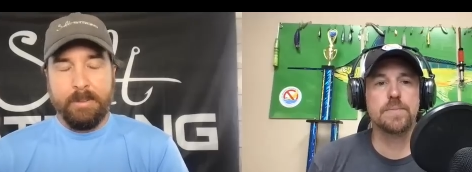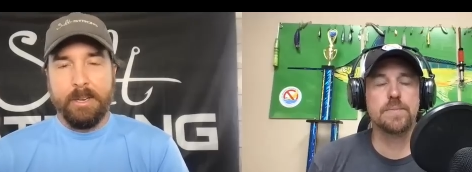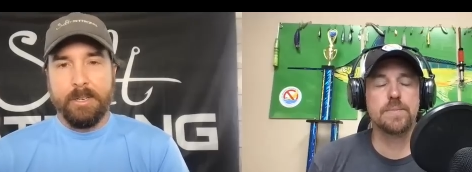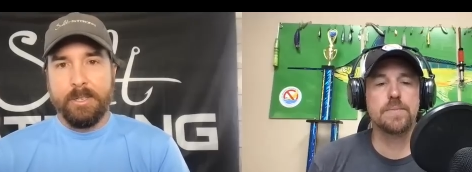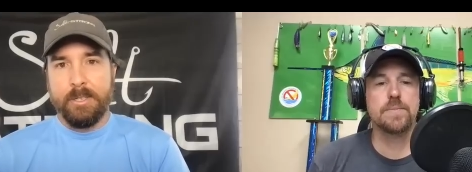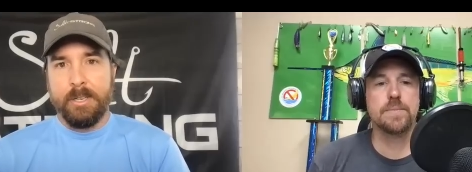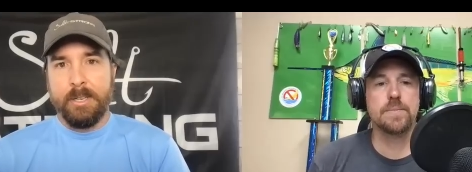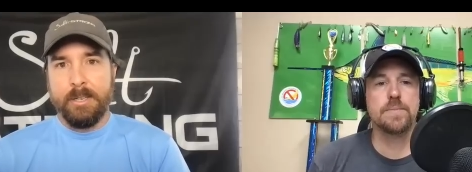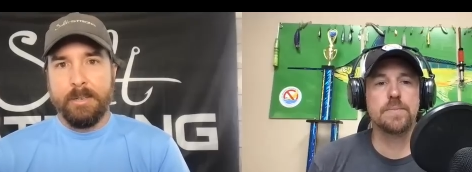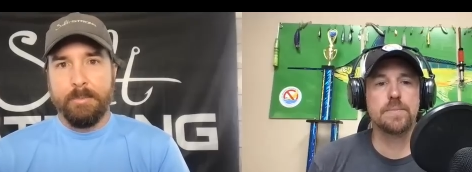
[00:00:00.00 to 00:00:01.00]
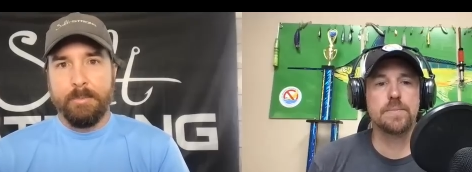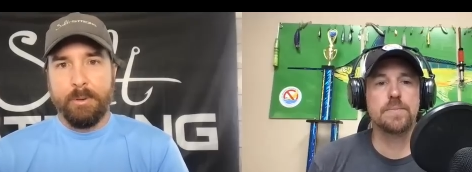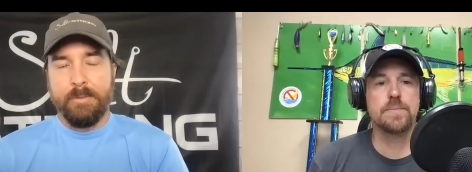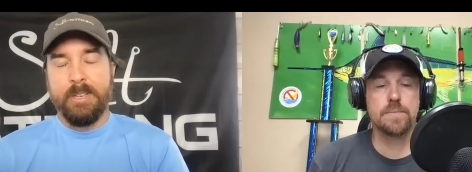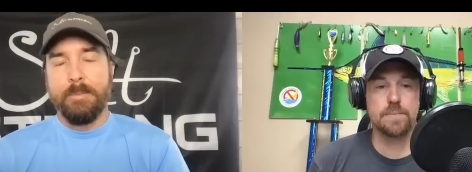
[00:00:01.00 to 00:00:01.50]
Speaker 1: fish it
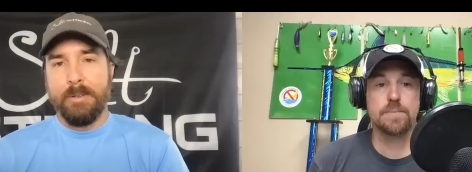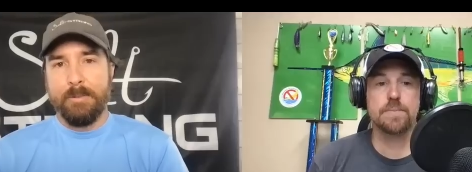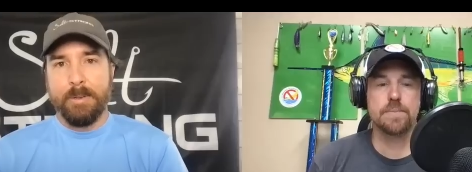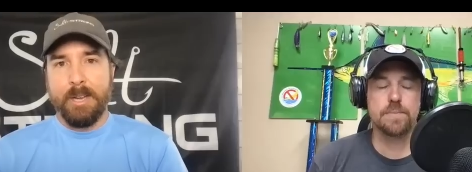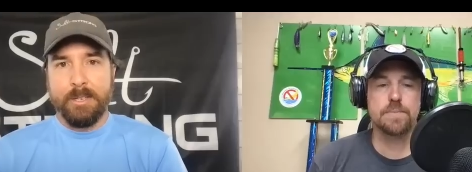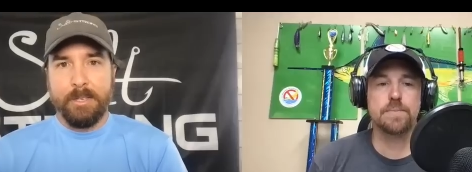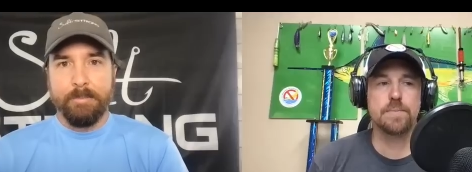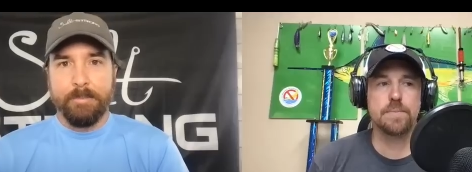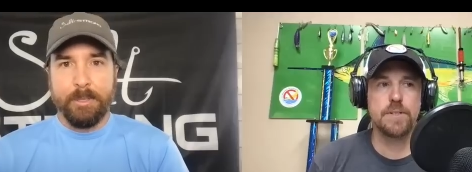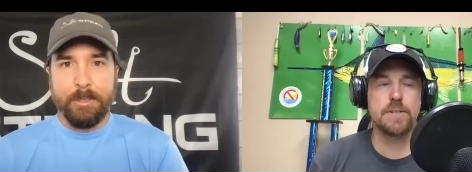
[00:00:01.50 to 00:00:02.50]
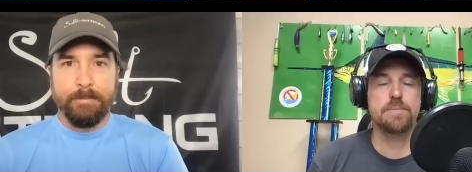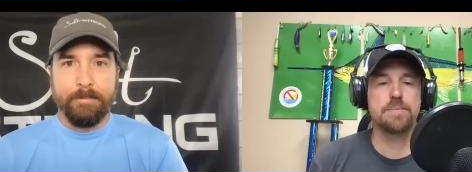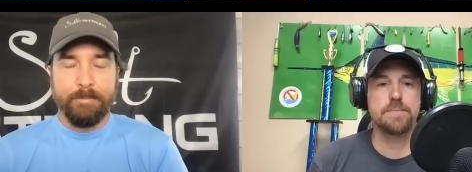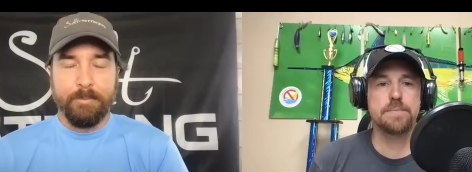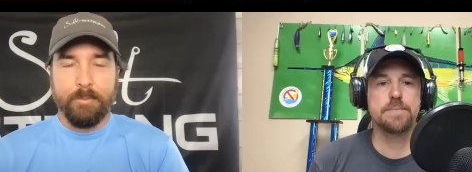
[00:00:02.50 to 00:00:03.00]
prevented me from catching. So, yep.
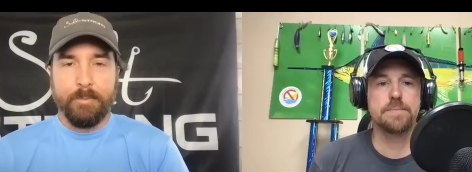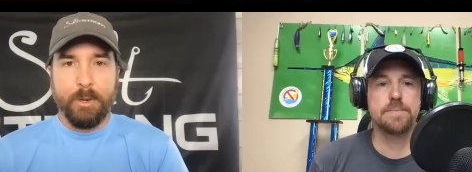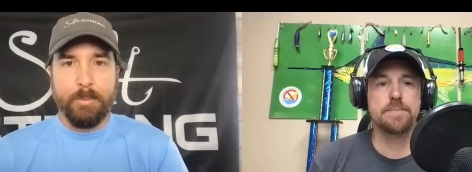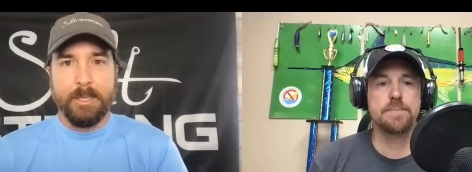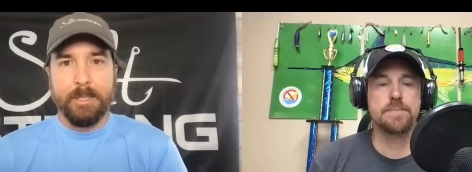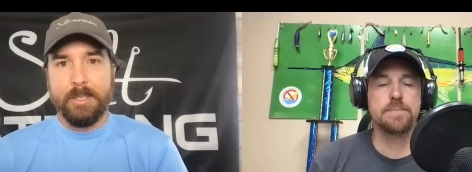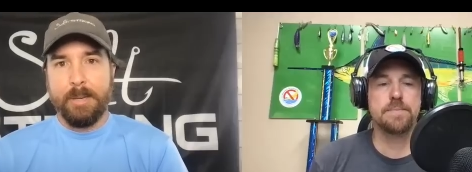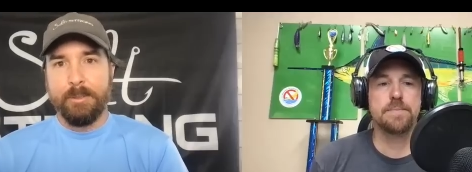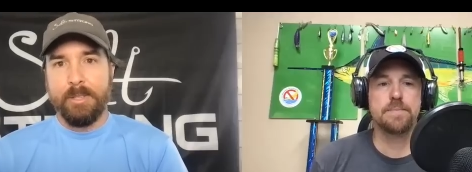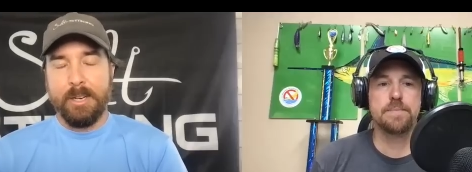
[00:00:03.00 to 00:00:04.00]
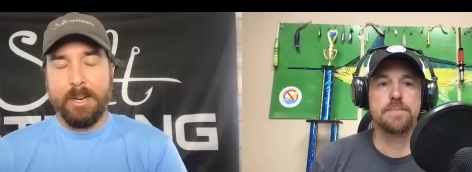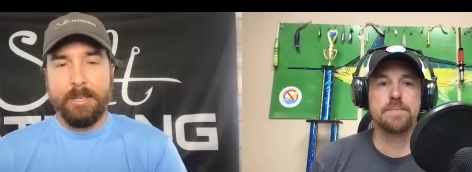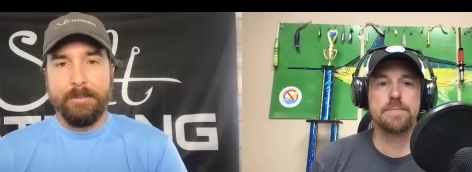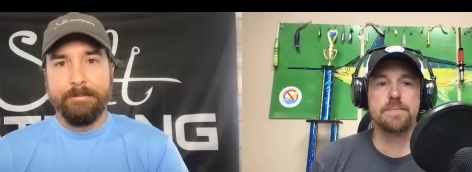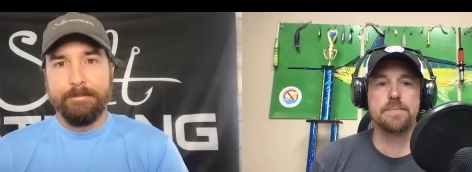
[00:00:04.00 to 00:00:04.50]
don't make the same mistake I
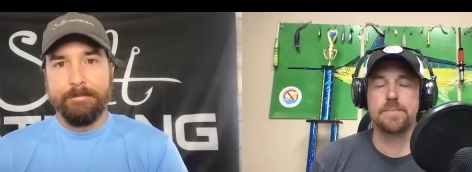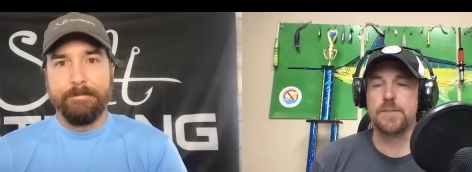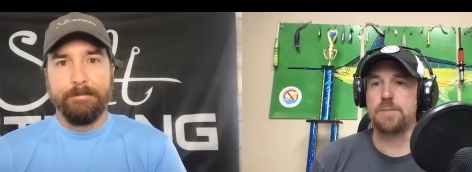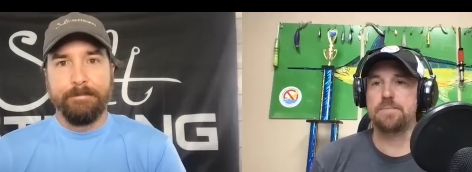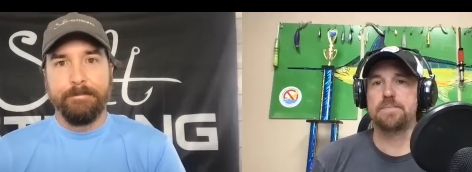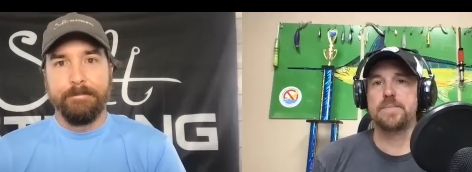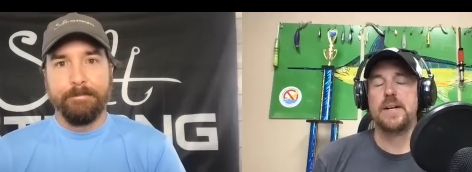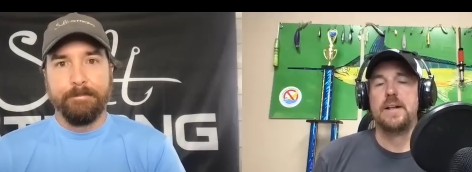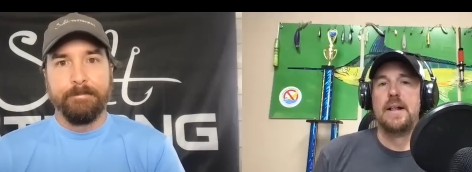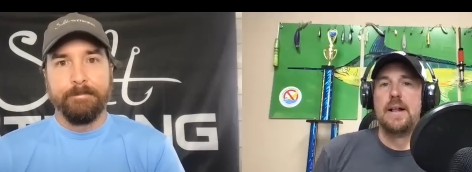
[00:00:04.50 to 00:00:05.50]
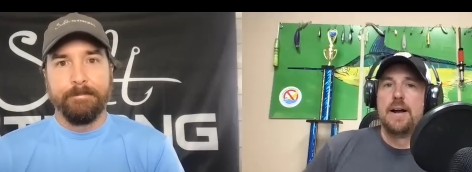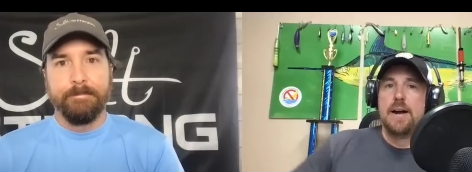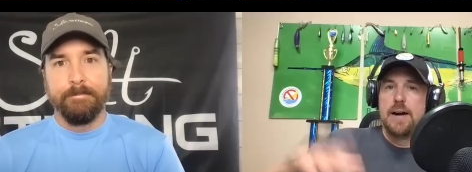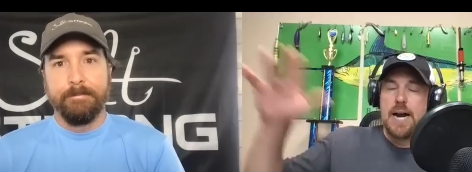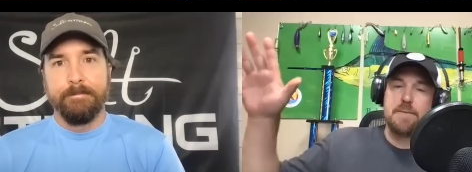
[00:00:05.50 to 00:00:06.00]
did. Yep. All
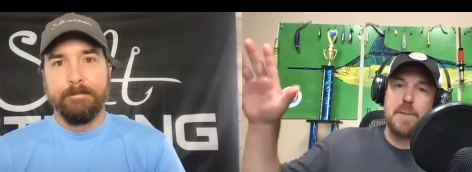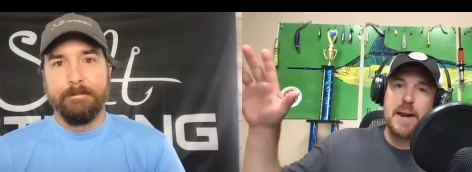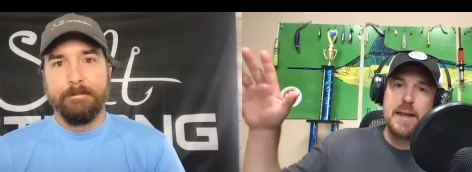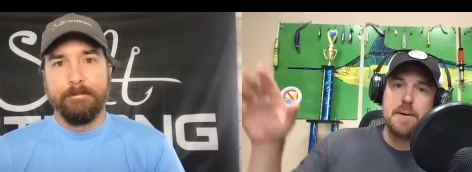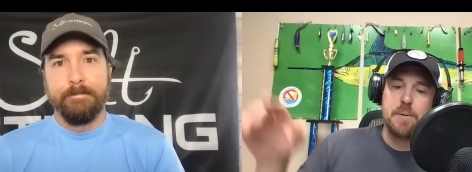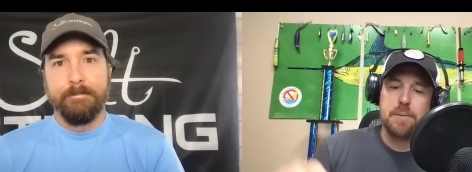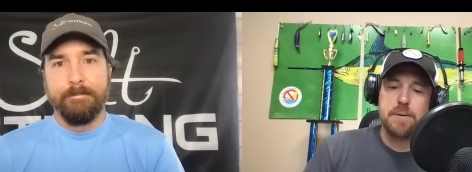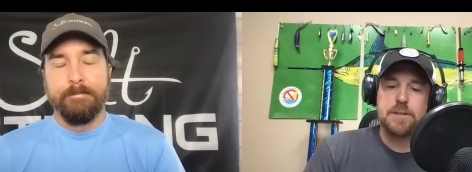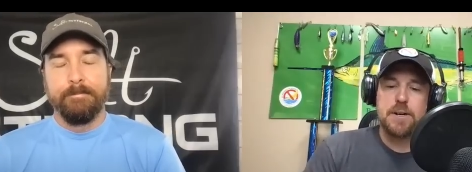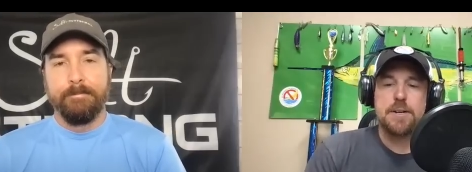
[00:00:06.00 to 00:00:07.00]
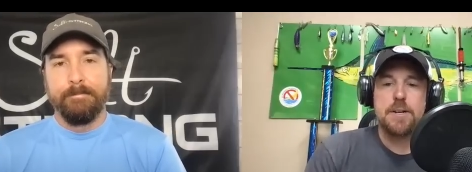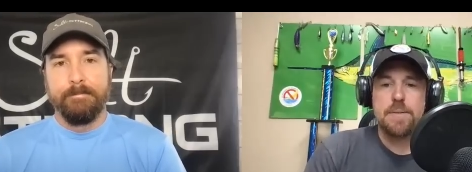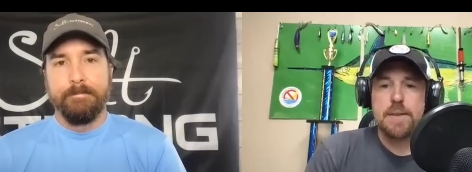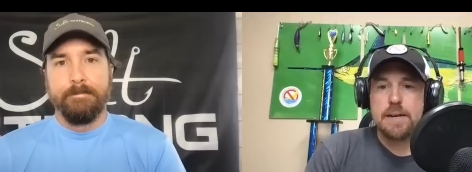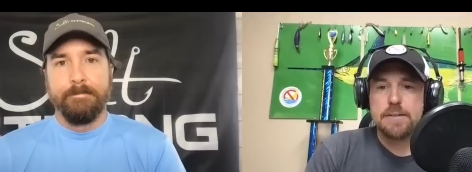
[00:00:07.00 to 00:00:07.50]
Speaker 2: right, everybody. We will talk to you
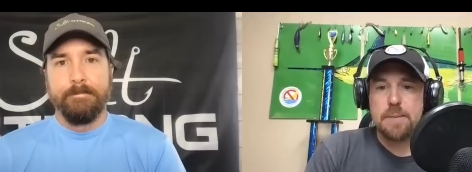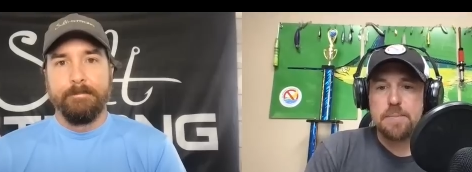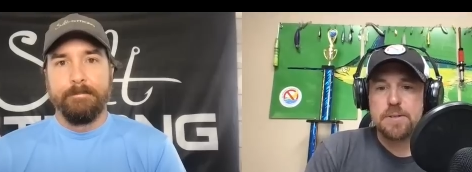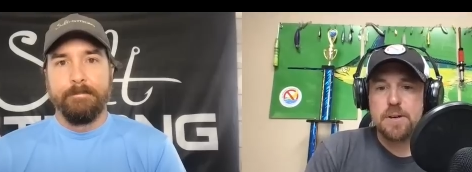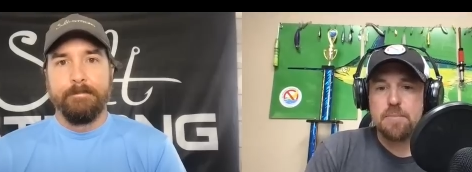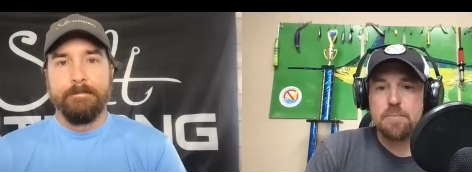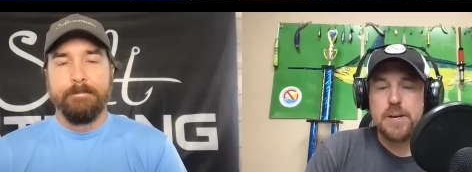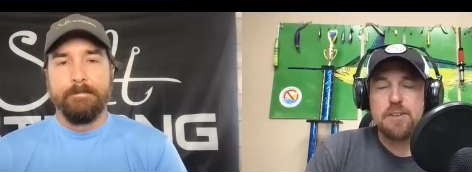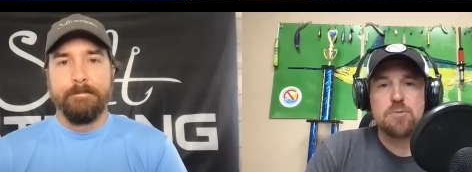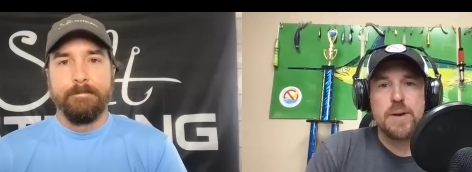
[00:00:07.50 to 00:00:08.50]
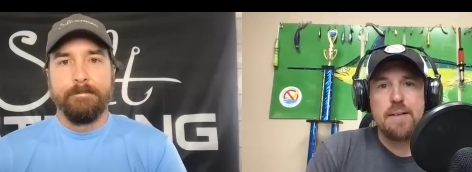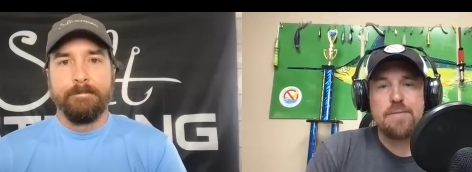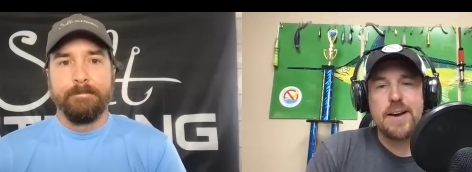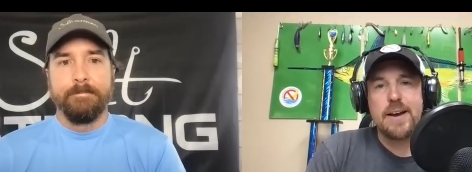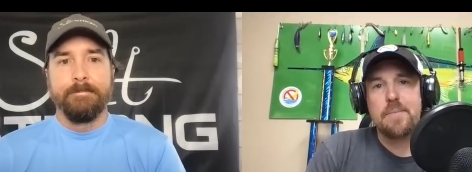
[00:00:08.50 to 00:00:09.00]
in the next episode. Peace. We out.
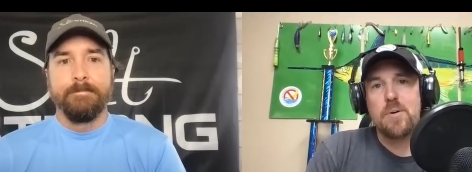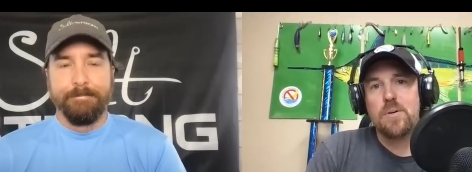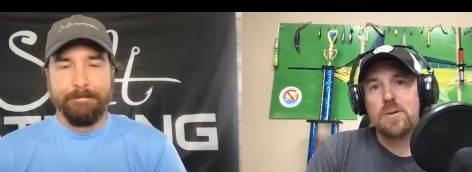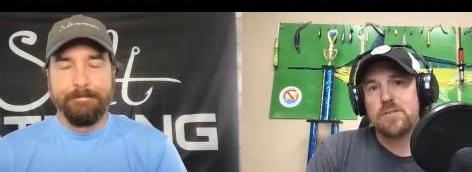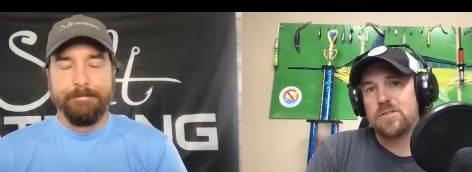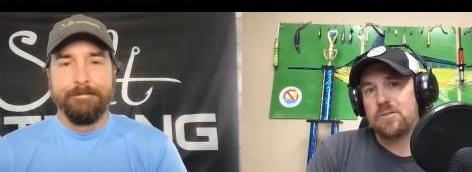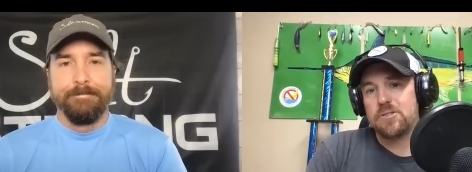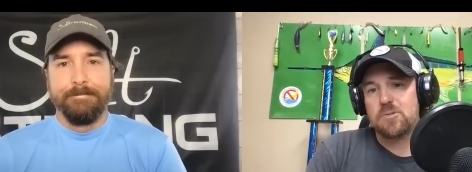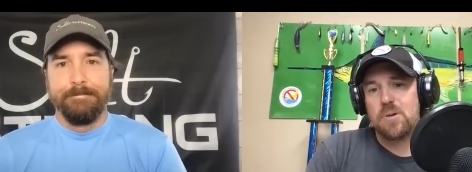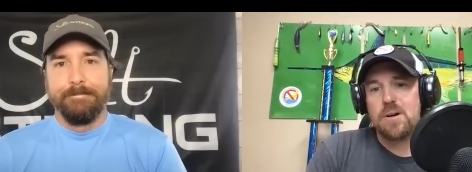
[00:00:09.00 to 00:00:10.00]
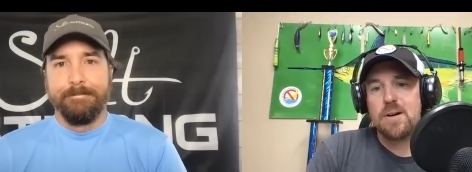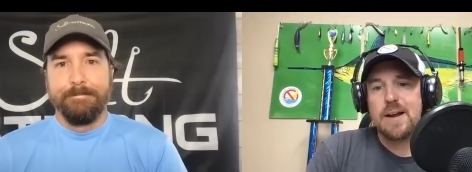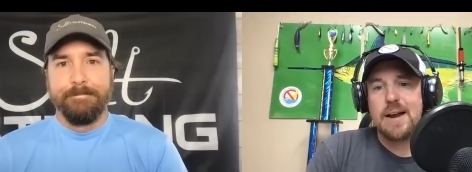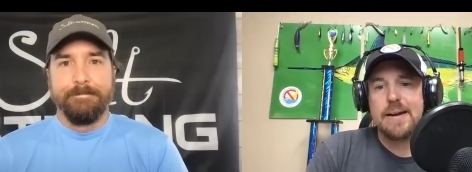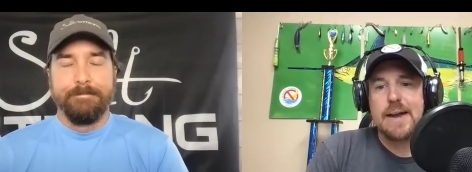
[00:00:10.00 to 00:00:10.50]
Find out more at
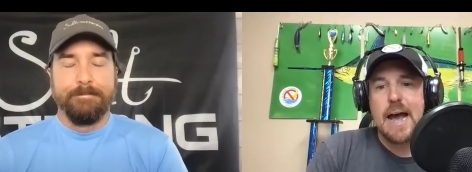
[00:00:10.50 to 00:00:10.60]
saltstrong.com.